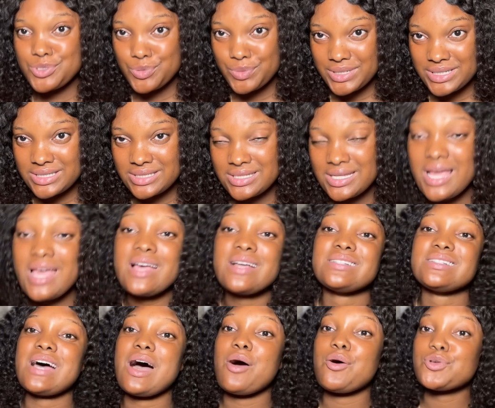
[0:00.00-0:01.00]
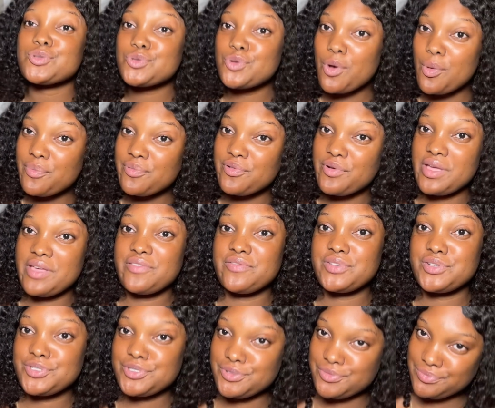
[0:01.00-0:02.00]
Twin, they're also up for
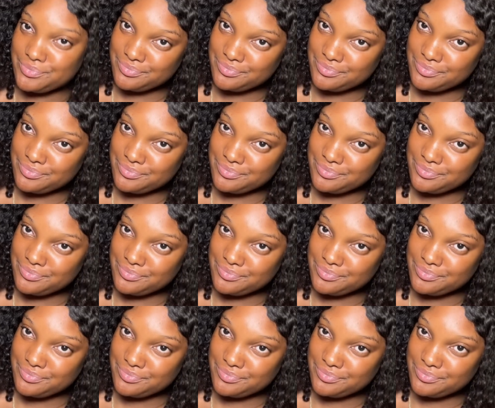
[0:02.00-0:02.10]
eviction.